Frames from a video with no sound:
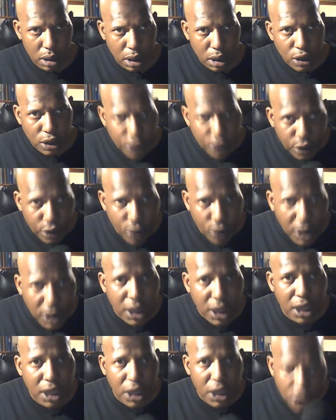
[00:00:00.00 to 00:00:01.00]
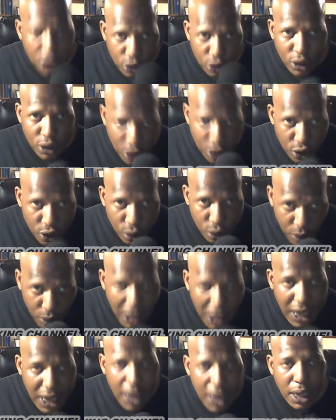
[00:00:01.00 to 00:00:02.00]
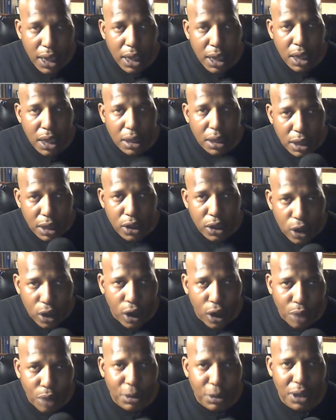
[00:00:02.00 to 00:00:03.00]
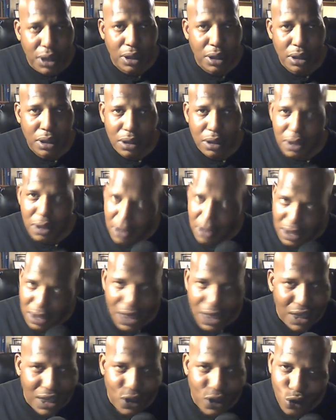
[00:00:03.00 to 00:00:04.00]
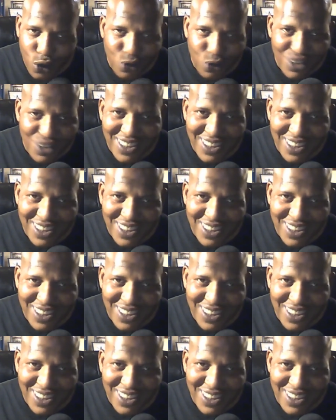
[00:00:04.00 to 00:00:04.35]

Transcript: Tune in and you'll know why they call me the singing OG.